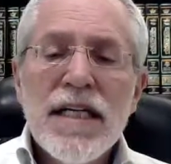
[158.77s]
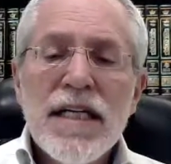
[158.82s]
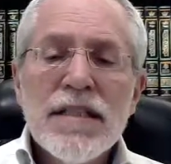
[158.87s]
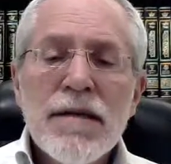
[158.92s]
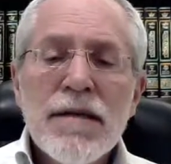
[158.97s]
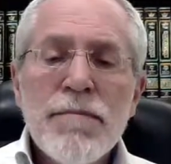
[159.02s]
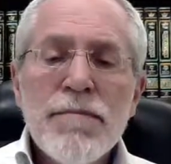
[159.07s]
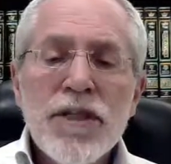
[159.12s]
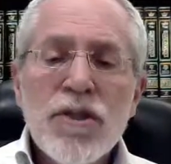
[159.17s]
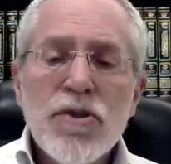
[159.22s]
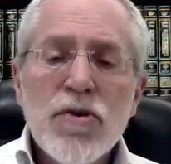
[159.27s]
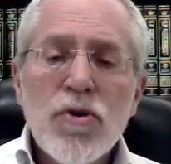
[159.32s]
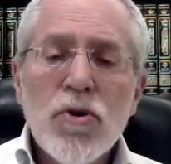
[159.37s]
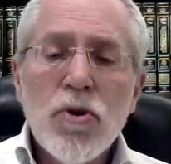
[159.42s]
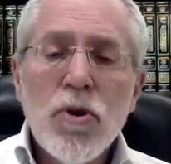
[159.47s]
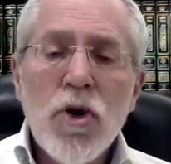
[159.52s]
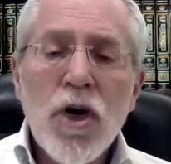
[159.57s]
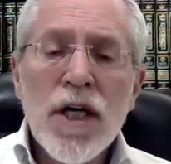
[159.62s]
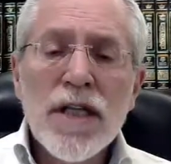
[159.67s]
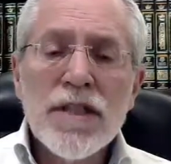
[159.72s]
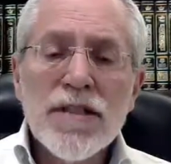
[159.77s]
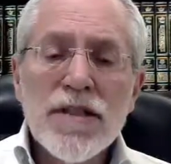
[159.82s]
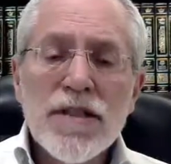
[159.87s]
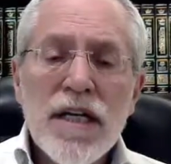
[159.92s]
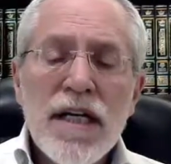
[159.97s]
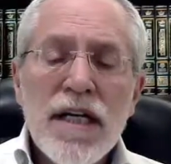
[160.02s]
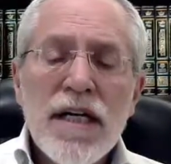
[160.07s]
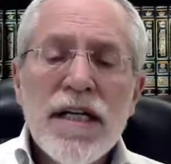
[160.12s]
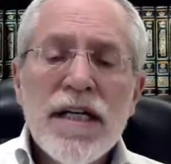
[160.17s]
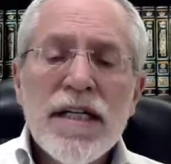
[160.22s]
The middle clause
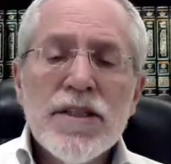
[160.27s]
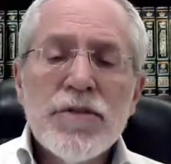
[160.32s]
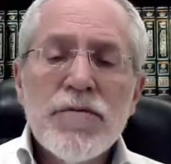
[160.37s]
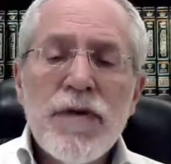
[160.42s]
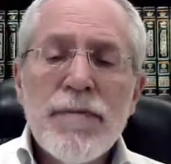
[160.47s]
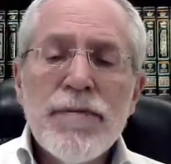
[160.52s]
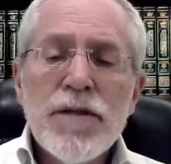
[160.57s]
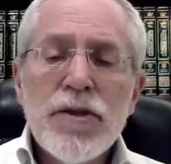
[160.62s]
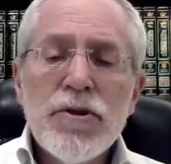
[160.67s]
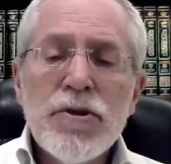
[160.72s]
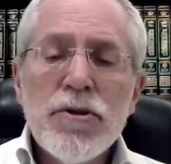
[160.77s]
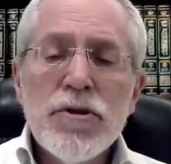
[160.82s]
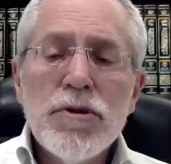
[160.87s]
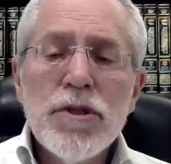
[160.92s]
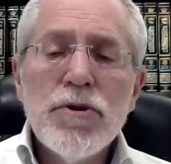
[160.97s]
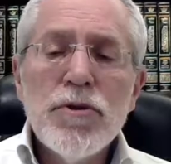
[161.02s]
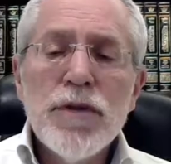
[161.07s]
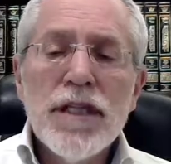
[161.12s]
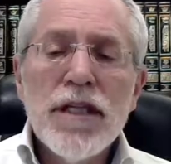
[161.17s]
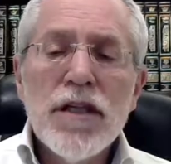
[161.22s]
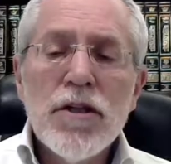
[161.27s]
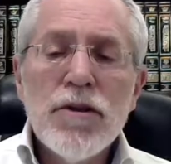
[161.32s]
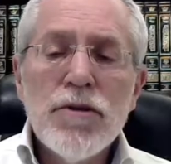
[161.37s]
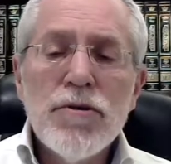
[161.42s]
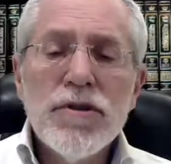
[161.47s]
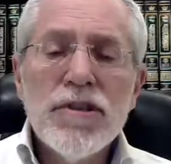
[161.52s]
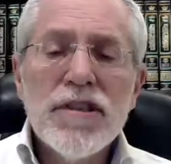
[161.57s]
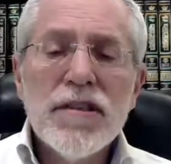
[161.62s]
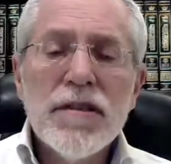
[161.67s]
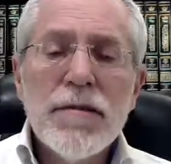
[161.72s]
is Rabbi Yehuda, who
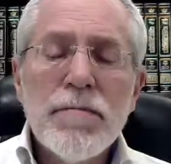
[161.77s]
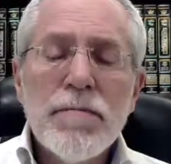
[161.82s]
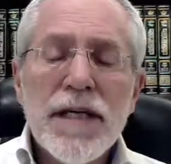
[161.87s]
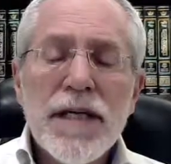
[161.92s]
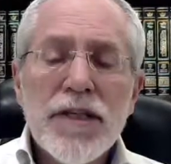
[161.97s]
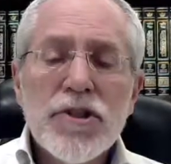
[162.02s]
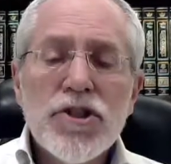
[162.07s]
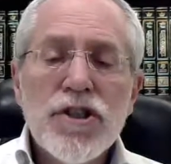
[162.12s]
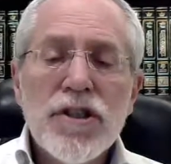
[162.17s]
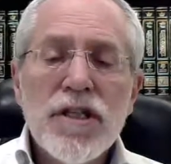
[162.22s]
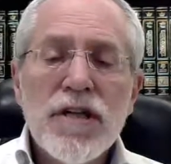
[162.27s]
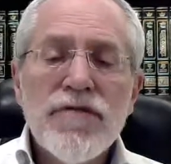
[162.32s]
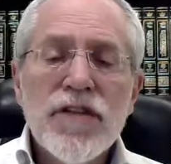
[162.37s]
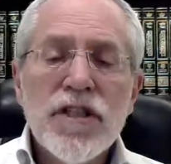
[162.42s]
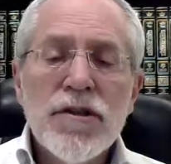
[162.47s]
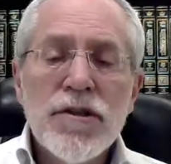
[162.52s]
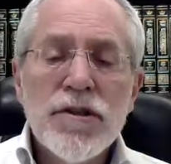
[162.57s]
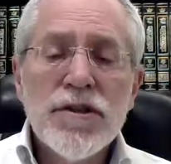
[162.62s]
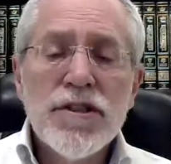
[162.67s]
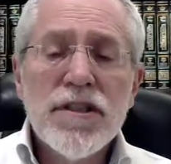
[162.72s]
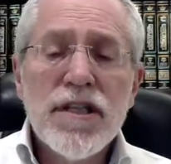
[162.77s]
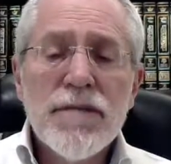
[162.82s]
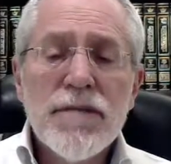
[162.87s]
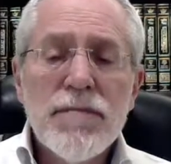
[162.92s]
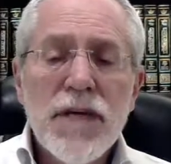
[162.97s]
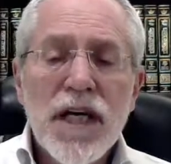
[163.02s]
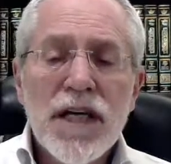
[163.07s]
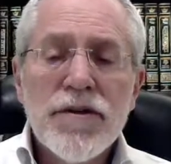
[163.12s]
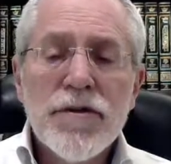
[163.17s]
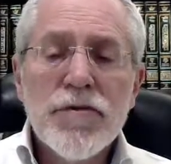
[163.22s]
includes a depiction of a nursing
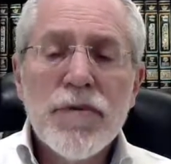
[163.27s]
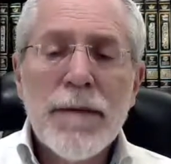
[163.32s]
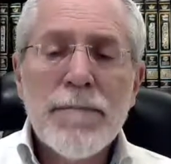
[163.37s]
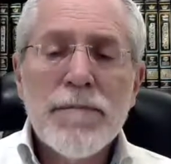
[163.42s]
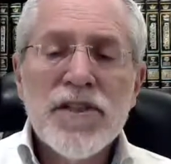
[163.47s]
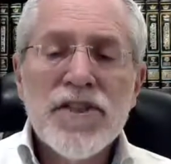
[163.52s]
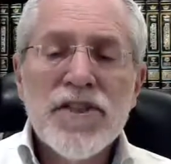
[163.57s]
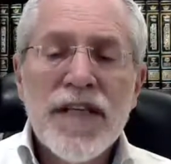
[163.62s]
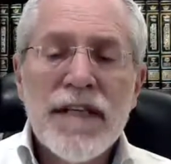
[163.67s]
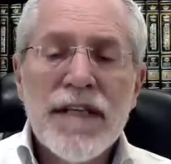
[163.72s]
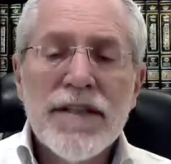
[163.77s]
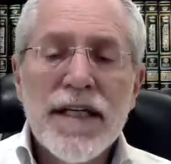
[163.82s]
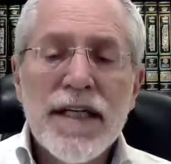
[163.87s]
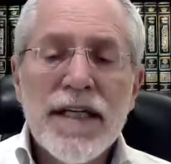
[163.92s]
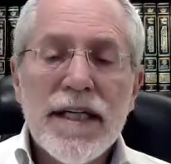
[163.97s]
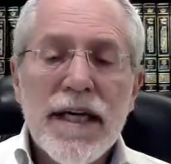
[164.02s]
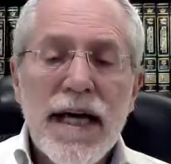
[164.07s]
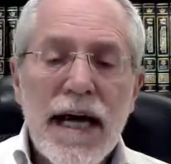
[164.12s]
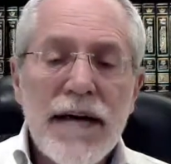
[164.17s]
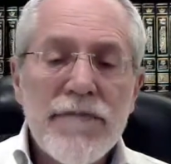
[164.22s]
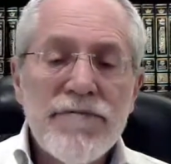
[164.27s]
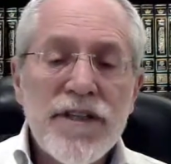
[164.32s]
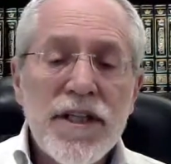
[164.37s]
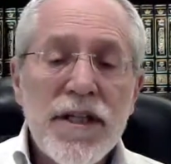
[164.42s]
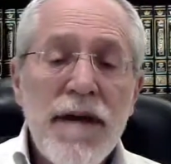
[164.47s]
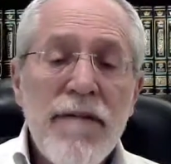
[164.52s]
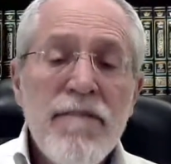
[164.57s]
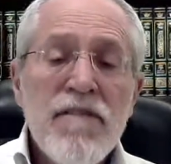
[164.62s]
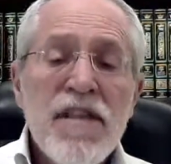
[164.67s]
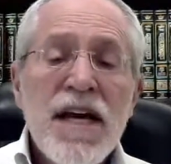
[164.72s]
mother representing Chava,
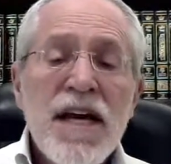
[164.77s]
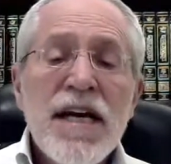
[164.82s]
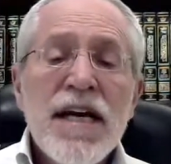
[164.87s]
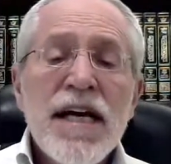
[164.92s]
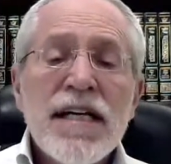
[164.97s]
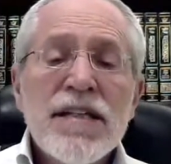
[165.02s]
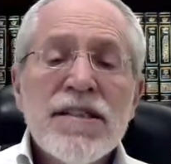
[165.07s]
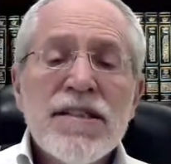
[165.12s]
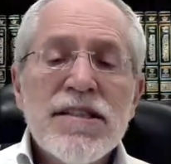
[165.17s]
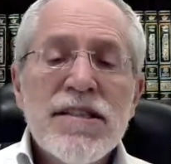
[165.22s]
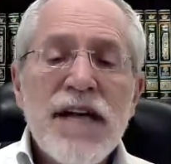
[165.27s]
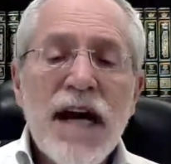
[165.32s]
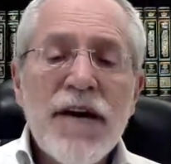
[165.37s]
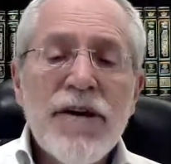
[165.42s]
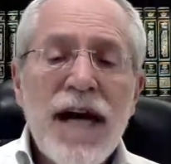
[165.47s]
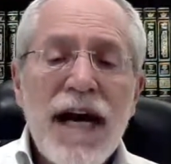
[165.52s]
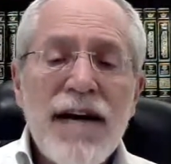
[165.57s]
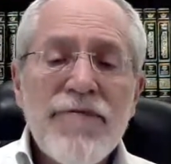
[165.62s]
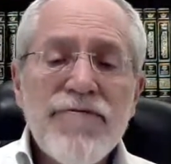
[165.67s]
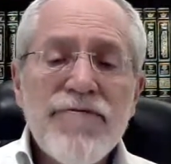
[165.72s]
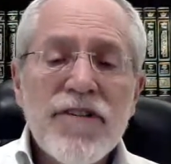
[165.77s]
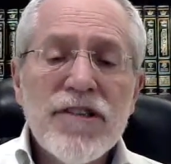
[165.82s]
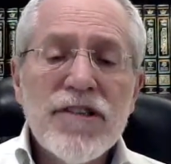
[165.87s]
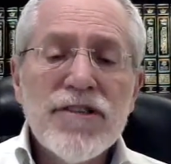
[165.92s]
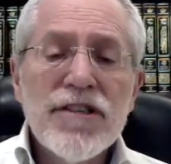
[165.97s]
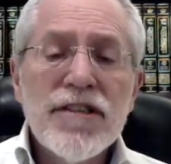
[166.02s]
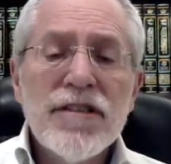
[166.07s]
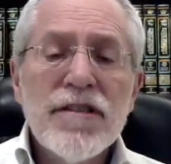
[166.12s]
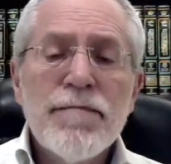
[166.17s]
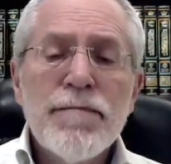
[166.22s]
and Sarafis,
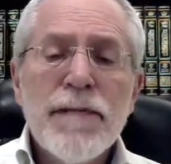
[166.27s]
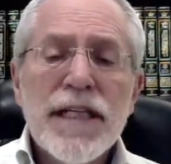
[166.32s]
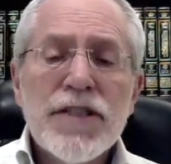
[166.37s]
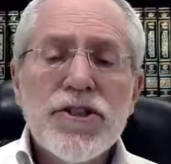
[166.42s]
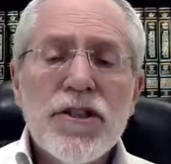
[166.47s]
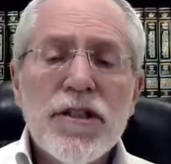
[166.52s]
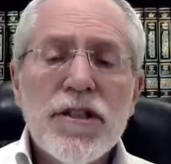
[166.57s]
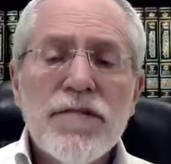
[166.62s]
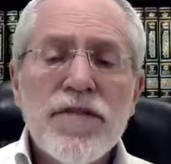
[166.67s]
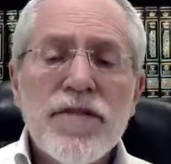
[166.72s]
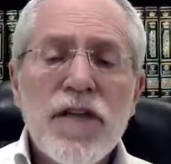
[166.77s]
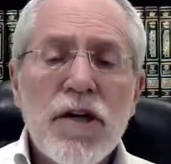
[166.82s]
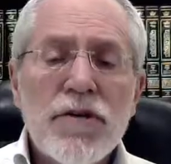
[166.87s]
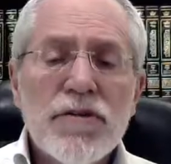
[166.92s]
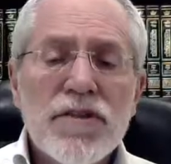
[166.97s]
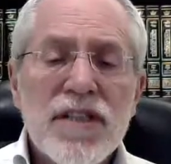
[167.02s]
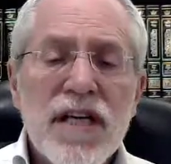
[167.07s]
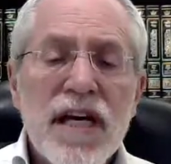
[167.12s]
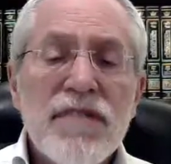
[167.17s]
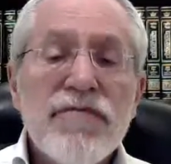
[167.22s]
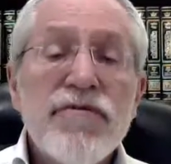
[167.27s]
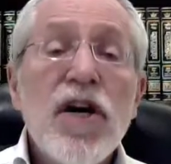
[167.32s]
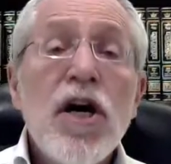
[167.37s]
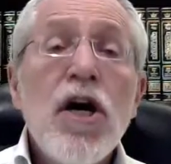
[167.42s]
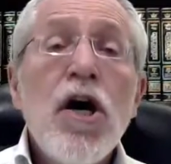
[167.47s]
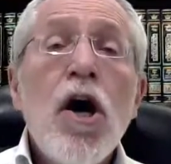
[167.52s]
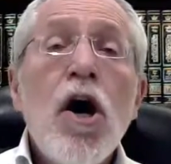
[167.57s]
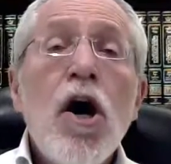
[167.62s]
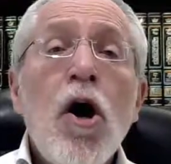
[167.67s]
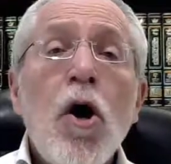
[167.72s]
a depiction of Yosef
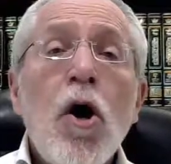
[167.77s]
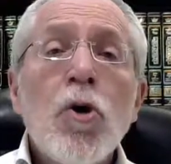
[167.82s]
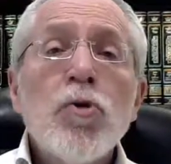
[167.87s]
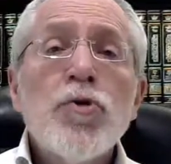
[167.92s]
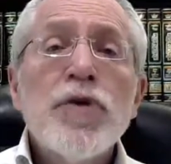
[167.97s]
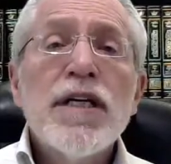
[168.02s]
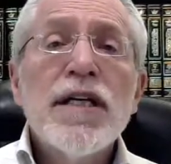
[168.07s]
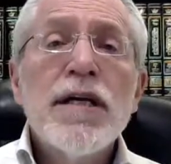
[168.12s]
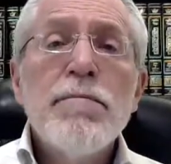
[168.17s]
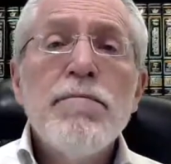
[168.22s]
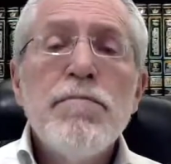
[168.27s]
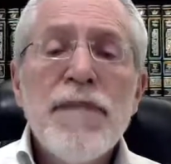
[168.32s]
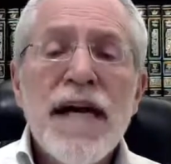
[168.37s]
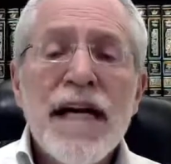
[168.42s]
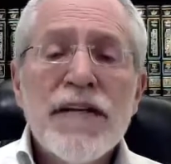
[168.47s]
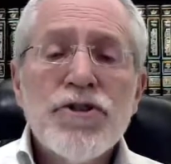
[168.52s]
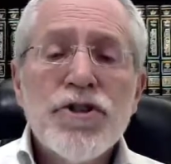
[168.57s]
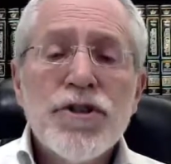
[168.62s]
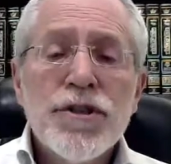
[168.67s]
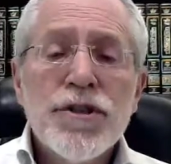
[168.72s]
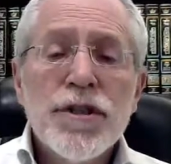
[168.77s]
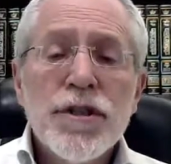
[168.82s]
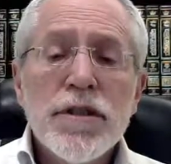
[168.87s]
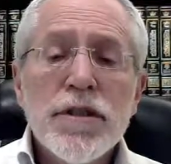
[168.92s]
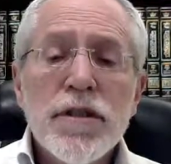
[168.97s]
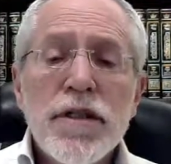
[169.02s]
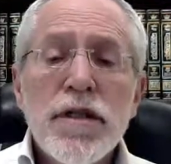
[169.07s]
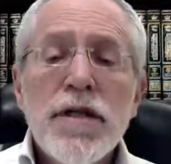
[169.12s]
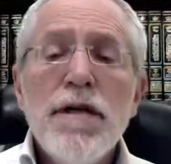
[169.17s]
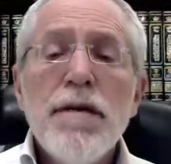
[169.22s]
holding a measure,
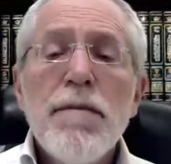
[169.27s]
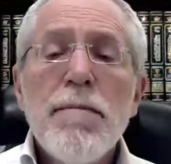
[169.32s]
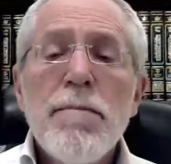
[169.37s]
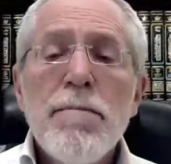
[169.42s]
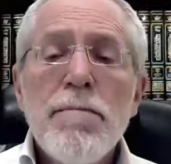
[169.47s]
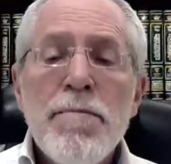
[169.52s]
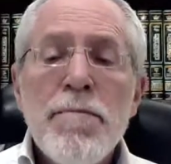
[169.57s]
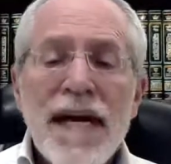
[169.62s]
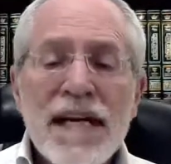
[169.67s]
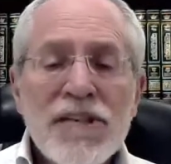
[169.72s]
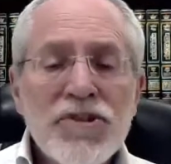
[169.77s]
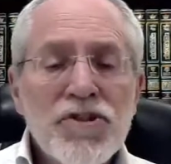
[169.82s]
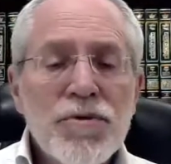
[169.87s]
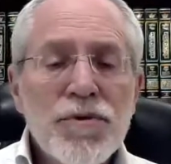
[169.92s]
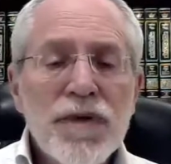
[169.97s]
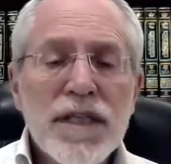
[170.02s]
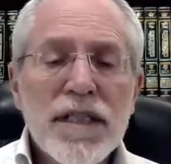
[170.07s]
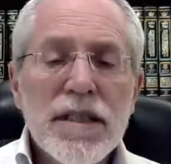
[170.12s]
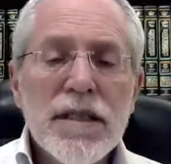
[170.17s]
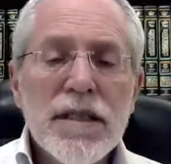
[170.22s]
measuring.